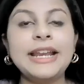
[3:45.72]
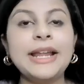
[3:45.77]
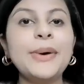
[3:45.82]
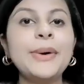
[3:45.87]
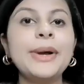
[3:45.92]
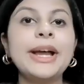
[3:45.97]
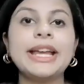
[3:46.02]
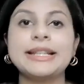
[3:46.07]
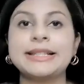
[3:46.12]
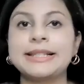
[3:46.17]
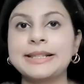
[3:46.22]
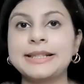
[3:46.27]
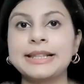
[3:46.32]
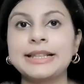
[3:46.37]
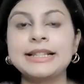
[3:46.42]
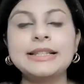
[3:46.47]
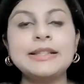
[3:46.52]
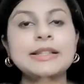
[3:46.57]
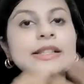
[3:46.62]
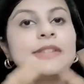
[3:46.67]
Now, guys,
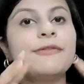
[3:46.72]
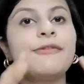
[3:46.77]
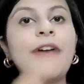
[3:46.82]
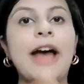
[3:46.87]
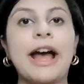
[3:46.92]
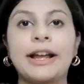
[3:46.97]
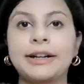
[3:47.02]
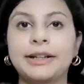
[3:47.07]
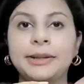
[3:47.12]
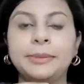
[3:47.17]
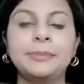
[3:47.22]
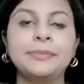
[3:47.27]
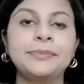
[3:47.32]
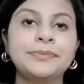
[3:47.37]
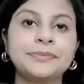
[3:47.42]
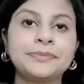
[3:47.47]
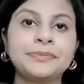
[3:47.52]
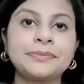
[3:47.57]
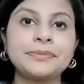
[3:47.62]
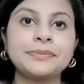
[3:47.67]
this is fact.
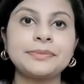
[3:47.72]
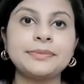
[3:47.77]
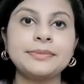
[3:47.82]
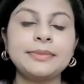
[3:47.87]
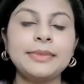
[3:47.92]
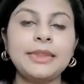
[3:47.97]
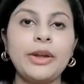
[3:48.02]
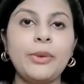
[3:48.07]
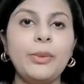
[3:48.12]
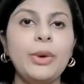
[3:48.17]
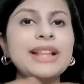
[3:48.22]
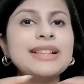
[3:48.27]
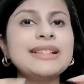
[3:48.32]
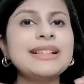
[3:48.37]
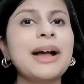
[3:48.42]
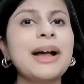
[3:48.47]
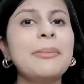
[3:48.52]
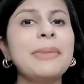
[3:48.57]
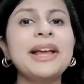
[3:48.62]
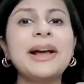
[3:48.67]
What
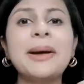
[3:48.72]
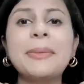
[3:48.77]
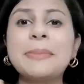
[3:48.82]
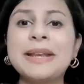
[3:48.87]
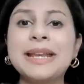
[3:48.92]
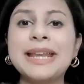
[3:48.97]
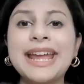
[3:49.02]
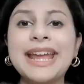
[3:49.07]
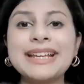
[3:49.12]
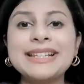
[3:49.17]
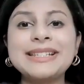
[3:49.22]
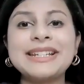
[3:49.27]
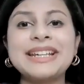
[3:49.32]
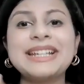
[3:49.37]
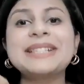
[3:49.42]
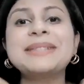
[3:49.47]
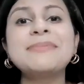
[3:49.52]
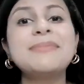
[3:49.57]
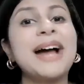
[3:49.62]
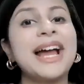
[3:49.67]
is coming up next
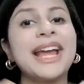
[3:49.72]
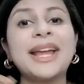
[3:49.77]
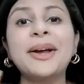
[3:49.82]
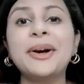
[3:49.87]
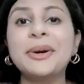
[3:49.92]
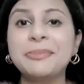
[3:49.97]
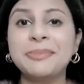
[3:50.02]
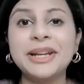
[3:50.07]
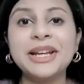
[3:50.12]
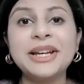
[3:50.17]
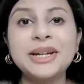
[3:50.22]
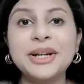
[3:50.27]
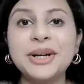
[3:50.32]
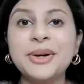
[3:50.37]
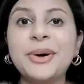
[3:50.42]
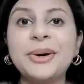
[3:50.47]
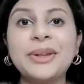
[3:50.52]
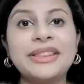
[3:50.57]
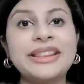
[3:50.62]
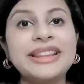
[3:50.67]
is my
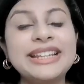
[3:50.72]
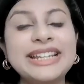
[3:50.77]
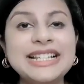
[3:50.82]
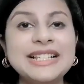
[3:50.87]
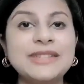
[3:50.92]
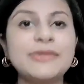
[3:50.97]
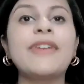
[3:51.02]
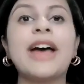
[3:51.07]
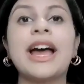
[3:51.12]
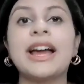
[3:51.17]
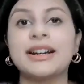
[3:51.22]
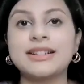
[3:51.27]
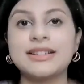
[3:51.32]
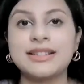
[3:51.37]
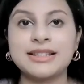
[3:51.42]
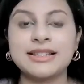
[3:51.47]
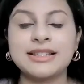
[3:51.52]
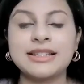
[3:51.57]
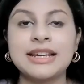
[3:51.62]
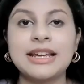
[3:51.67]
opinion on these
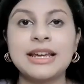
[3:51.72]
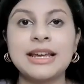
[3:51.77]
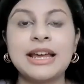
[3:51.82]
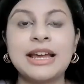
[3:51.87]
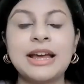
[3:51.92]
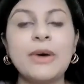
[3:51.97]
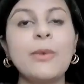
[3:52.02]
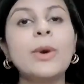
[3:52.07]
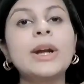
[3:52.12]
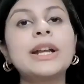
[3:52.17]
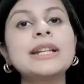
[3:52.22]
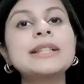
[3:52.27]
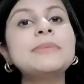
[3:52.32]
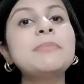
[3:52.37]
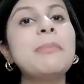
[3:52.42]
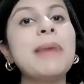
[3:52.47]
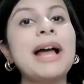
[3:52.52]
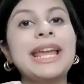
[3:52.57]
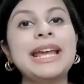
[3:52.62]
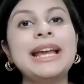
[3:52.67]
facts. What is
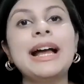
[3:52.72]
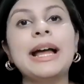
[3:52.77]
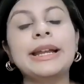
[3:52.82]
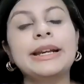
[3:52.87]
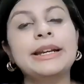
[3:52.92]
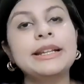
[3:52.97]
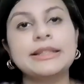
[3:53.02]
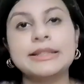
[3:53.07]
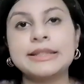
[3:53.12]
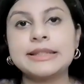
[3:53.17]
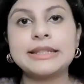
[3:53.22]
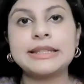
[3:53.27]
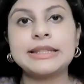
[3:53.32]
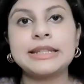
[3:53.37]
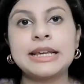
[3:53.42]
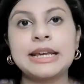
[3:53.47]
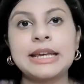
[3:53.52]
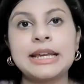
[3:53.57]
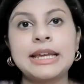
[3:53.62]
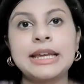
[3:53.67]
my
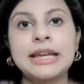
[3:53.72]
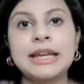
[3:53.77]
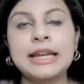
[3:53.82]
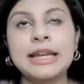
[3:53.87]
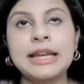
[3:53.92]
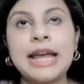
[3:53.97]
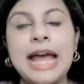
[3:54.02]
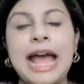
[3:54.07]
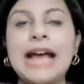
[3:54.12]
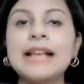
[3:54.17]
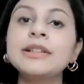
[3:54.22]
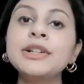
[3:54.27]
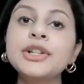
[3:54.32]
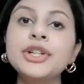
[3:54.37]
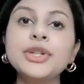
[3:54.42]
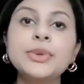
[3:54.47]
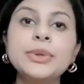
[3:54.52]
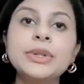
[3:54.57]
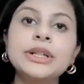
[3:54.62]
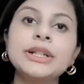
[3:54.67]
guidance? As a
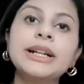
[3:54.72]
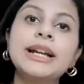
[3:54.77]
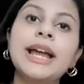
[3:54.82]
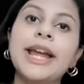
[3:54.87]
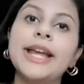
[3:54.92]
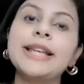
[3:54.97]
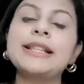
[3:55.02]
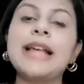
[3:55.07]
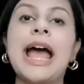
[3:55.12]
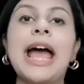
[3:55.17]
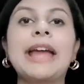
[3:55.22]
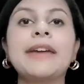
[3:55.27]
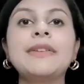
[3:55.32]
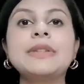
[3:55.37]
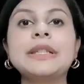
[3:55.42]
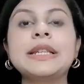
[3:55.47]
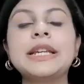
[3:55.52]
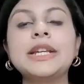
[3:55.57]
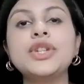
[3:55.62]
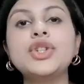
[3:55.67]
tutor, guys, I've
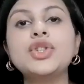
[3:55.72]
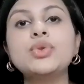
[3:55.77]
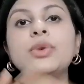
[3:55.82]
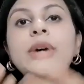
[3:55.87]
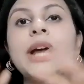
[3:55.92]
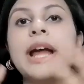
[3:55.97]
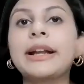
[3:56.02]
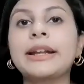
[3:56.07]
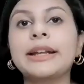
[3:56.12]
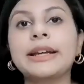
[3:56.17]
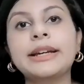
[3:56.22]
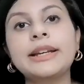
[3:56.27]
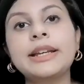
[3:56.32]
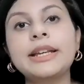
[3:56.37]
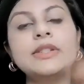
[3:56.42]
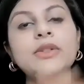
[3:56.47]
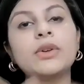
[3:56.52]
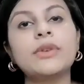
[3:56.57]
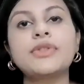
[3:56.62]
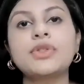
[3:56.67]
seen 2
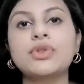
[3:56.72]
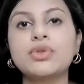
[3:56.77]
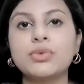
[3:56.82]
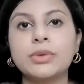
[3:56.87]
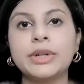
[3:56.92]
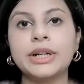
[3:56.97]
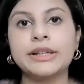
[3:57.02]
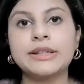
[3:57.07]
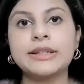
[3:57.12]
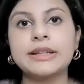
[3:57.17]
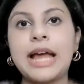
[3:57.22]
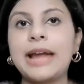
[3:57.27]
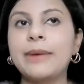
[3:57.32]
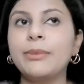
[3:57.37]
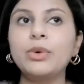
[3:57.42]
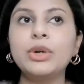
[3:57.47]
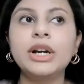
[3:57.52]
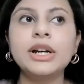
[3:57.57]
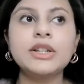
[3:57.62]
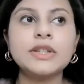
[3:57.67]
categories of students. I
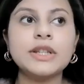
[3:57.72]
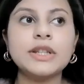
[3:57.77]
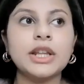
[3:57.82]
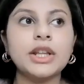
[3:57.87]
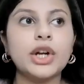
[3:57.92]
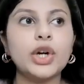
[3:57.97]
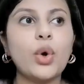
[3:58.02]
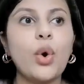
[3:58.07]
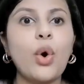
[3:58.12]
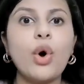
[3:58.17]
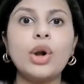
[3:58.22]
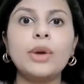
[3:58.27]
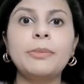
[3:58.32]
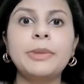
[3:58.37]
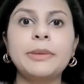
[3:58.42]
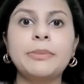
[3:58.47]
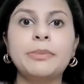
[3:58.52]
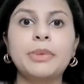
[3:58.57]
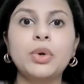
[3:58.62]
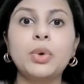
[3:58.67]
wouldn't say that all
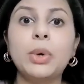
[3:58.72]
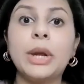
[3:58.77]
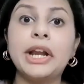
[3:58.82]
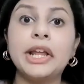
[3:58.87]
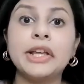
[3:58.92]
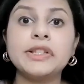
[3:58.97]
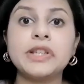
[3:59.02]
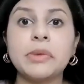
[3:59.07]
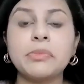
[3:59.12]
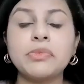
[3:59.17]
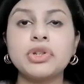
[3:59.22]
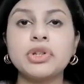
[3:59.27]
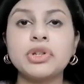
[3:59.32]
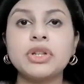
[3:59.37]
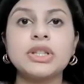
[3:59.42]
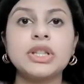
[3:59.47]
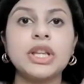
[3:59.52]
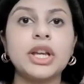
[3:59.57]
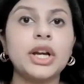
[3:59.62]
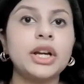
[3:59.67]
people who get
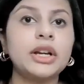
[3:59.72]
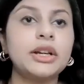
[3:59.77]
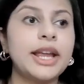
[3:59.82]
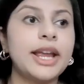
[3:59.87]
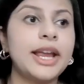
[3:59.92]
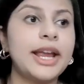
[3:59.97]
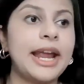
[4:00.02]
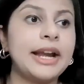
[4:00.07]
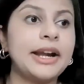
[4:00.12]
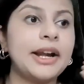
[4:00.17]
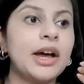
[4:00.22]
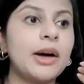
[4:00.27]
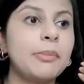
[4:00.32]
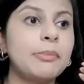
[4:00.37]
exemptions, they end